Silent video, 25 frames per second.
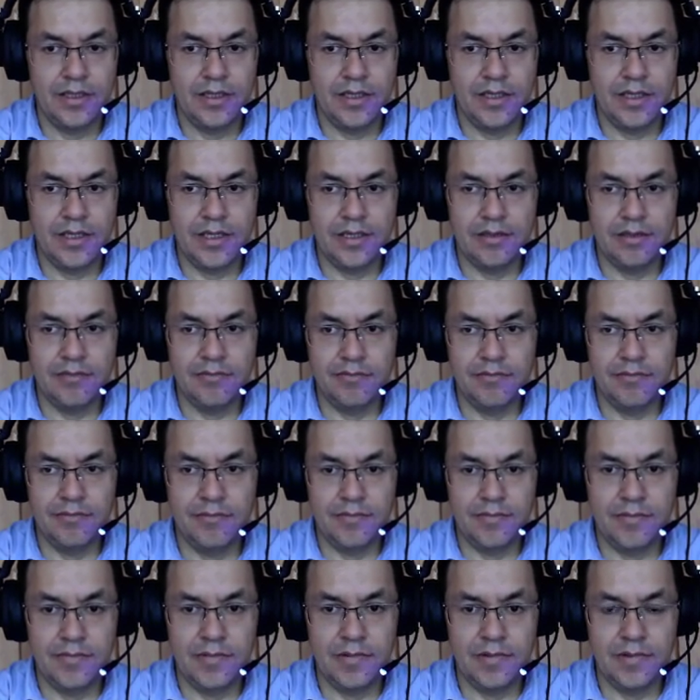
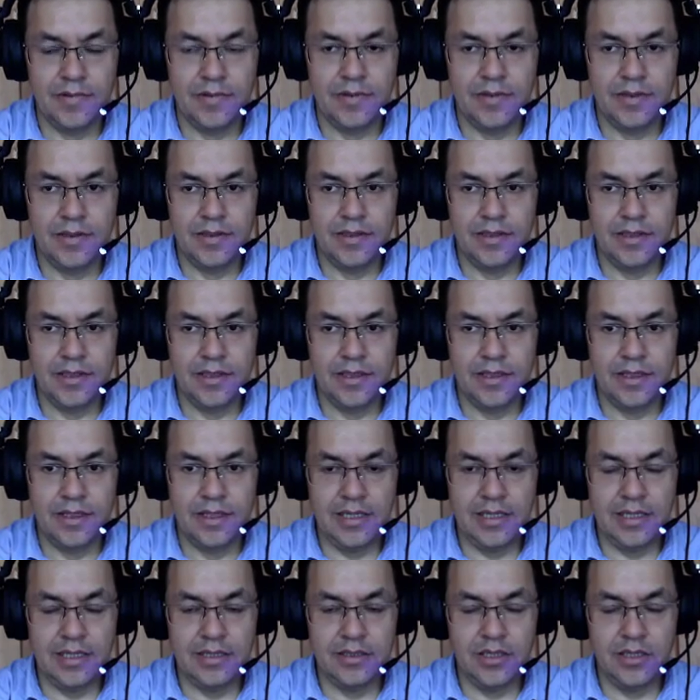I
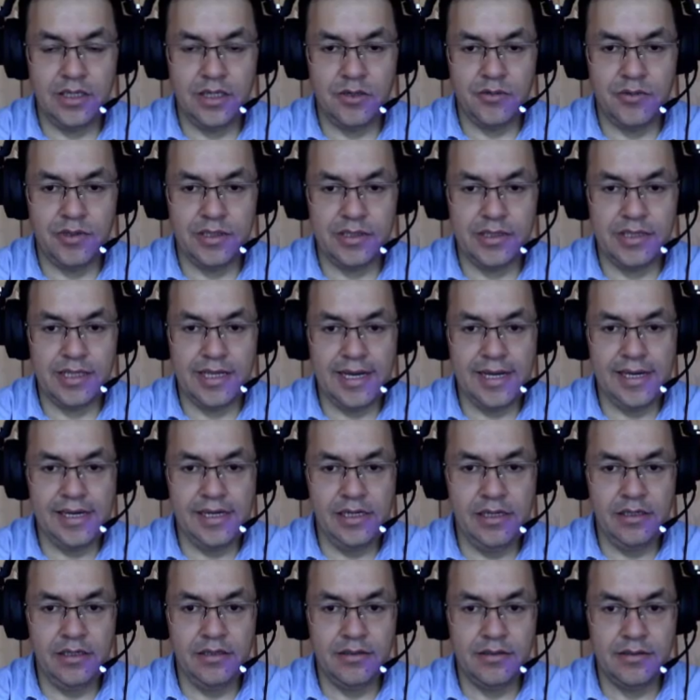think last year was
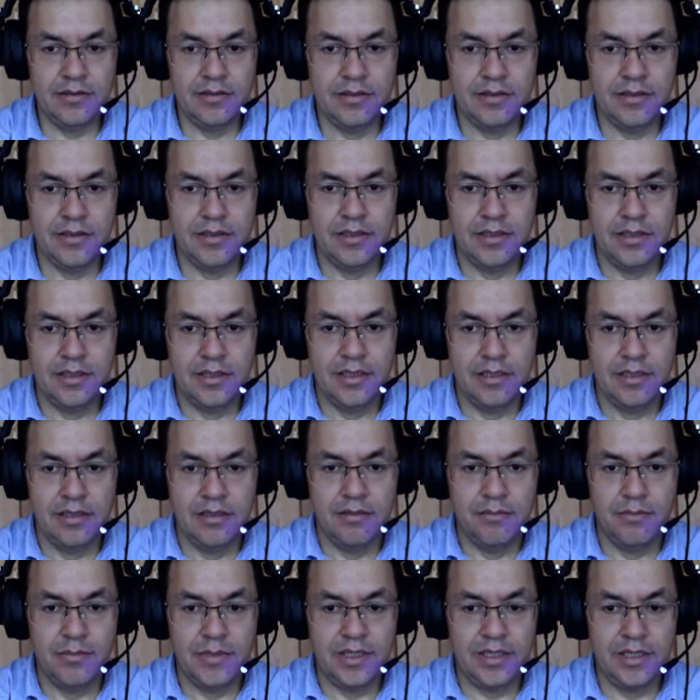dying,
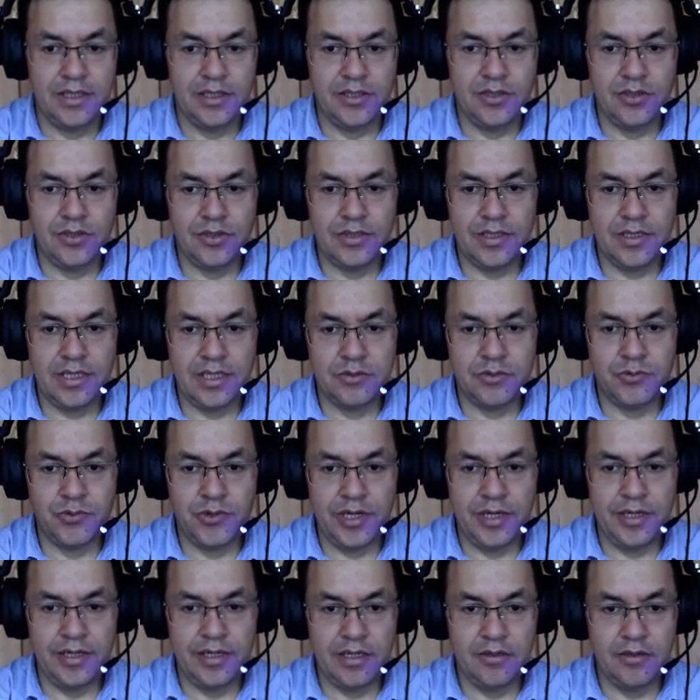but he's just sick
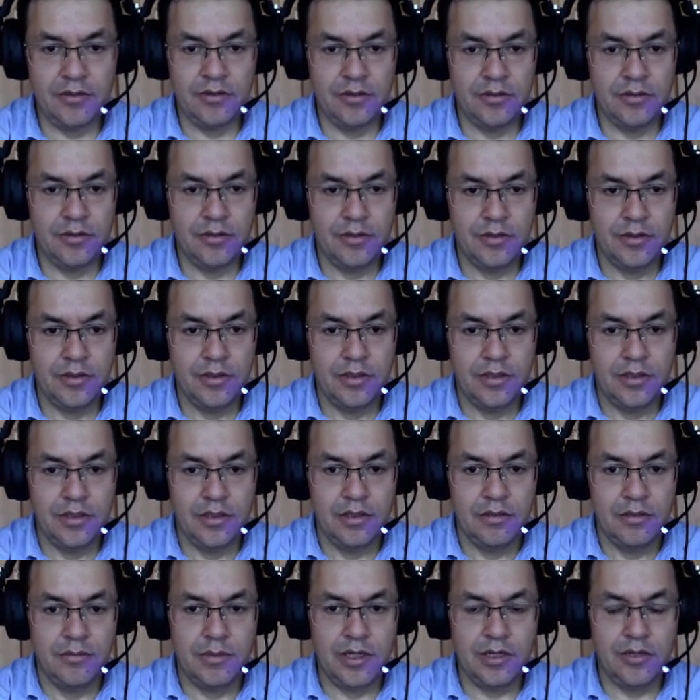right now.
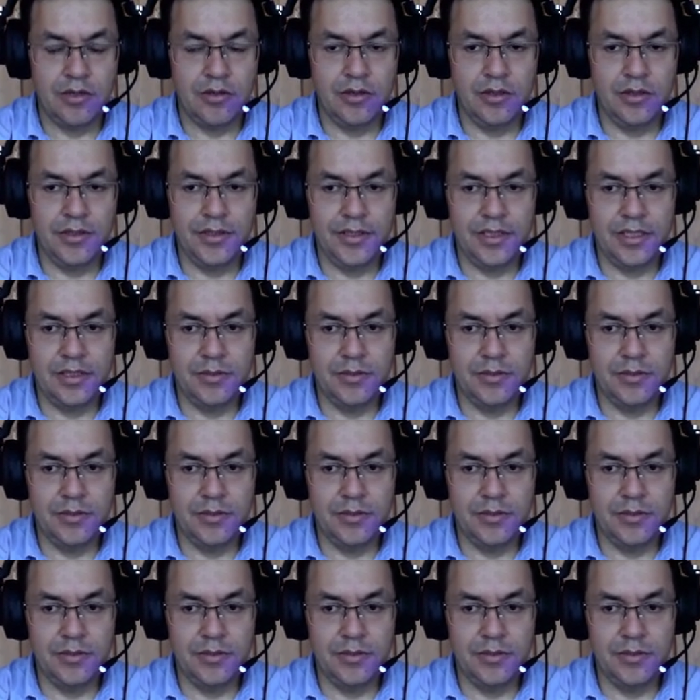But all these